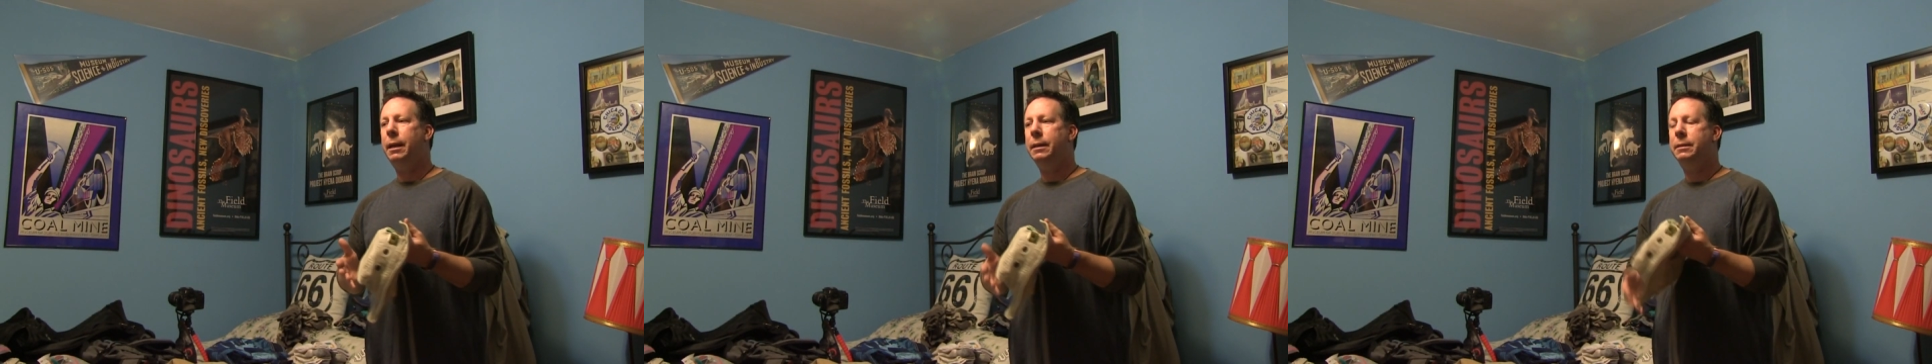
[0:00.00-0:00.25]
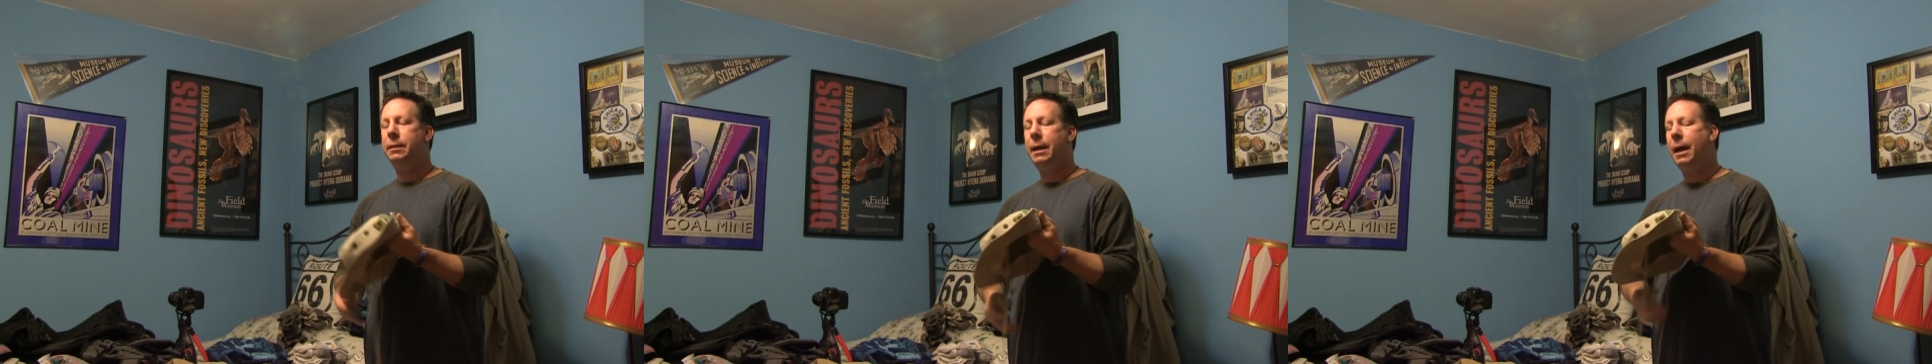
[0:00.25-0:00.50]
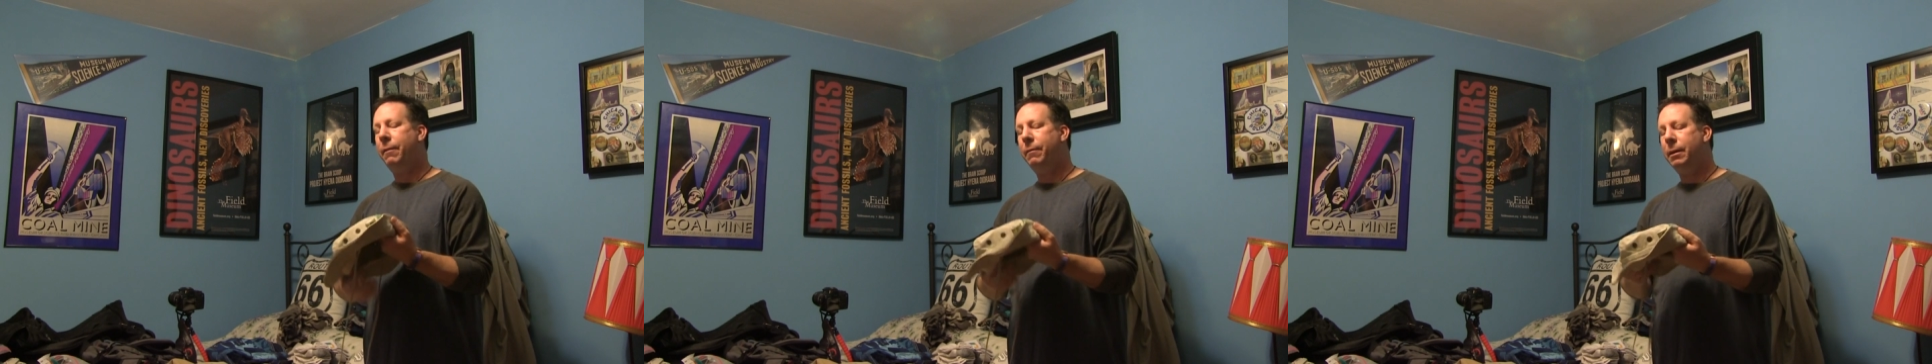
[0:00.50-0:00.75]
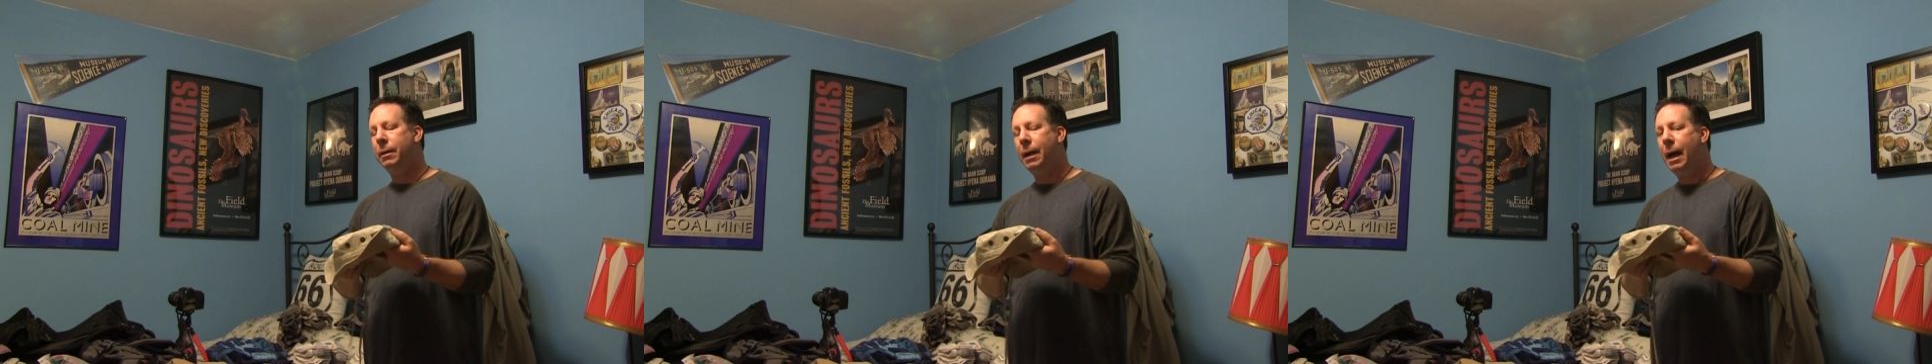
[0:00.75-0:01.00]
and that's kind of
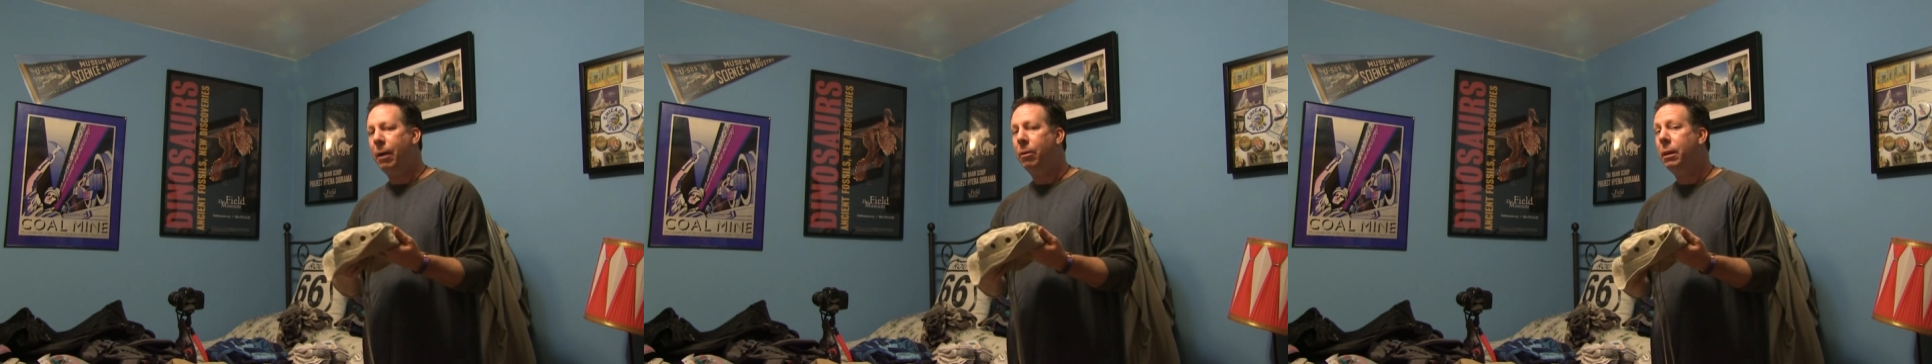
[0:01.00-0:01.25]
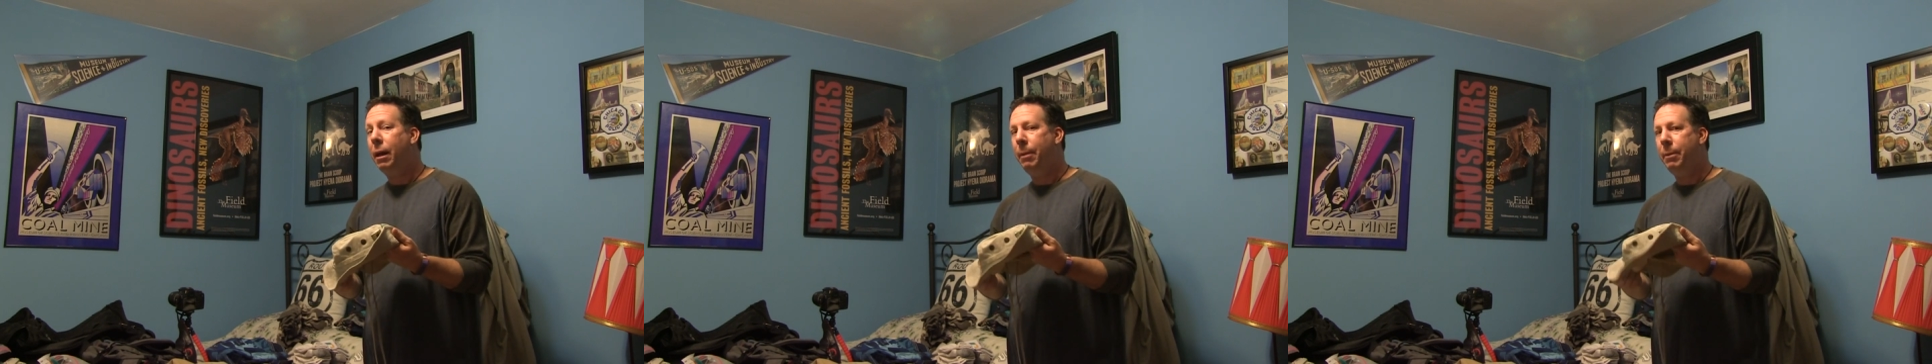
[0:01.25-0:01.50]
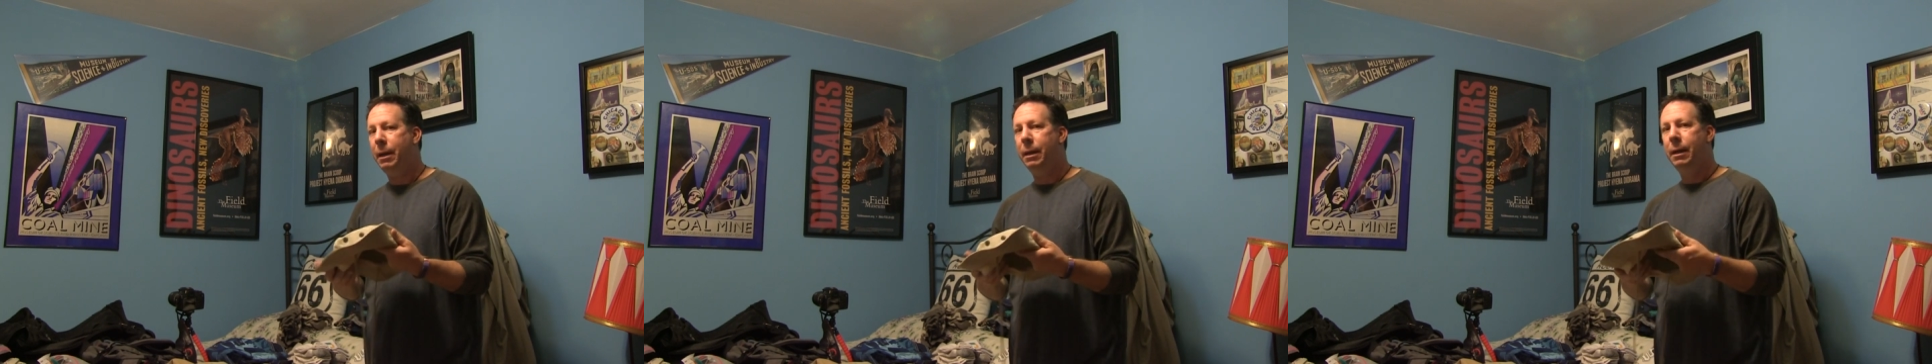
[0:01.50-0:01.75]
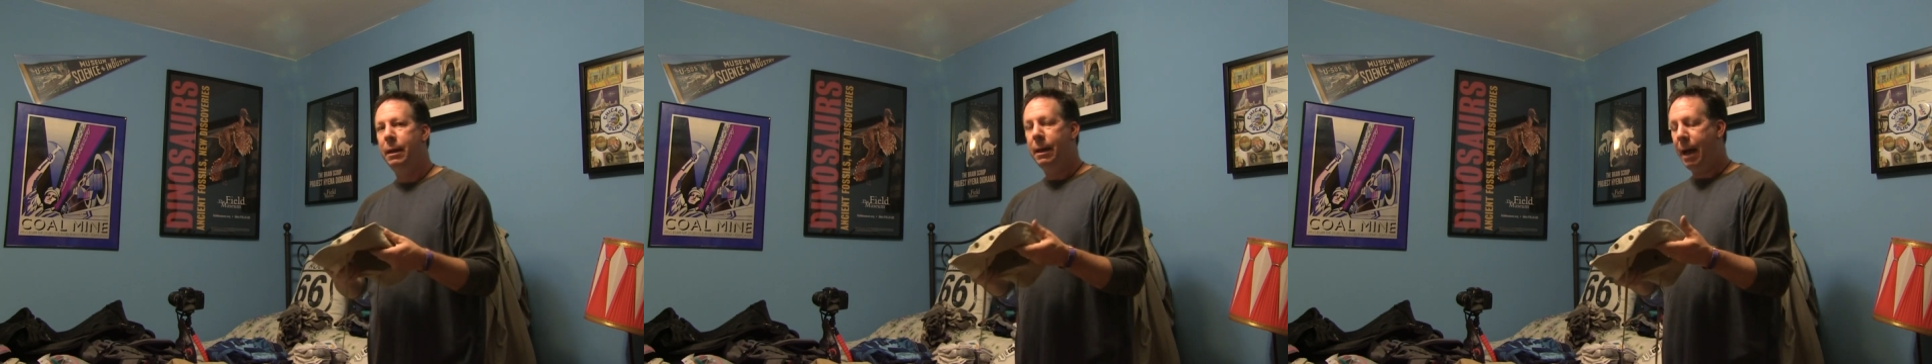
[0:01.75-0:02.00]
a hotter climate,
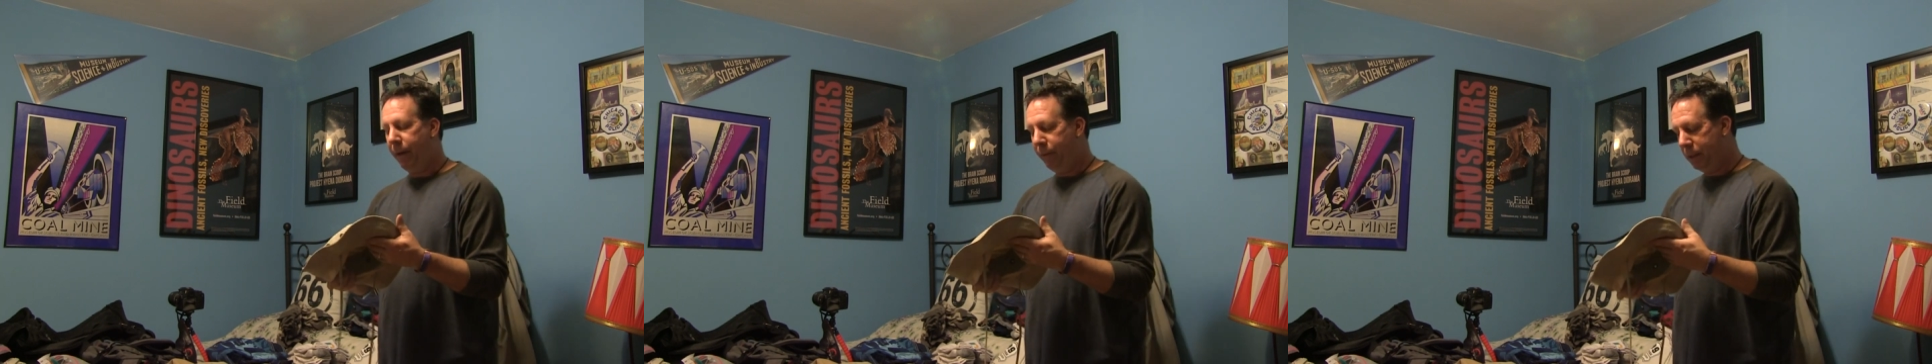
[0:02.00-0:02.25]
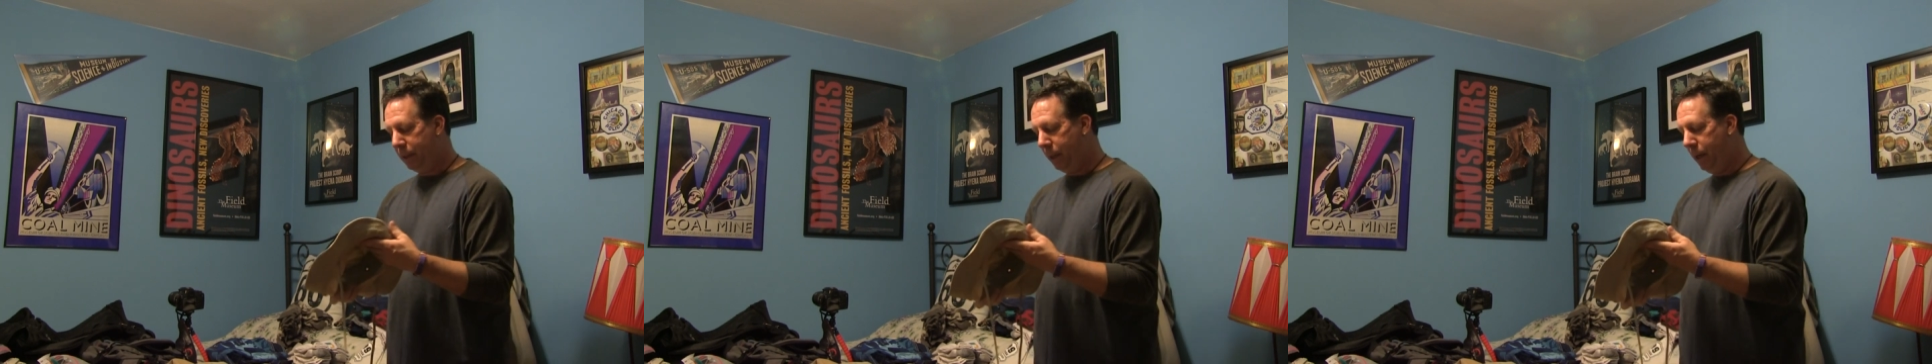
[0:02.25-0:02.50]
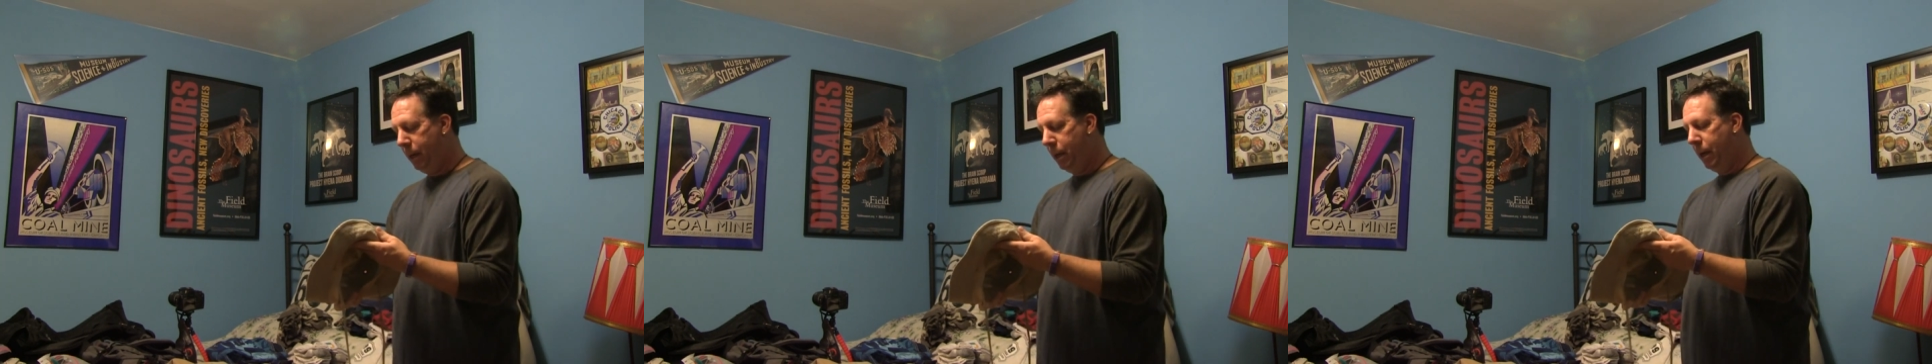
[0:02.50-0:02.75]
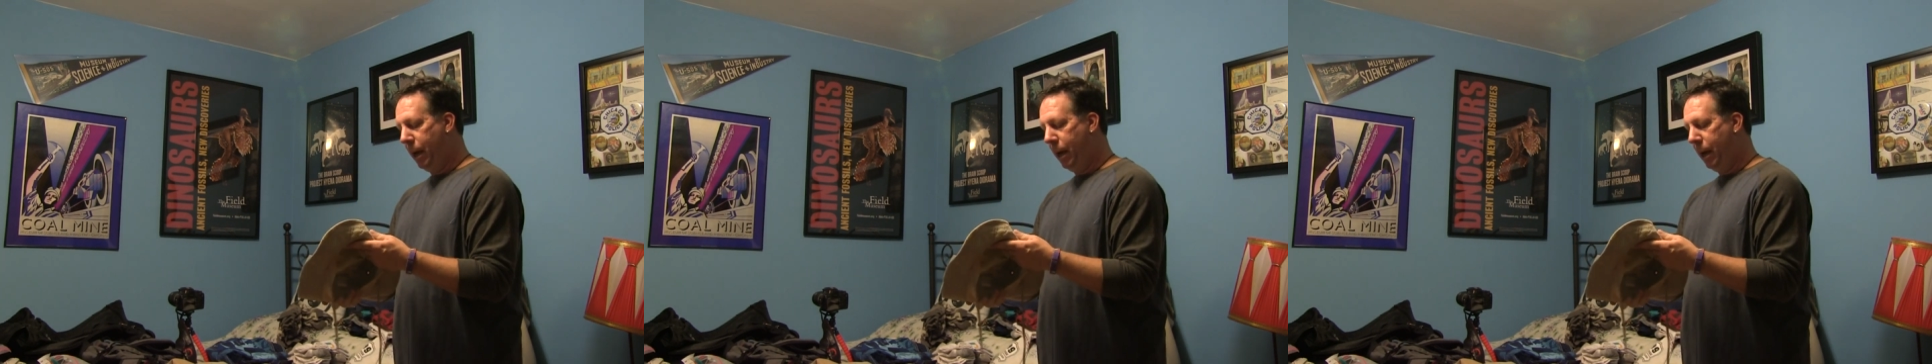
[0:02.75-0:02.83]
obviously.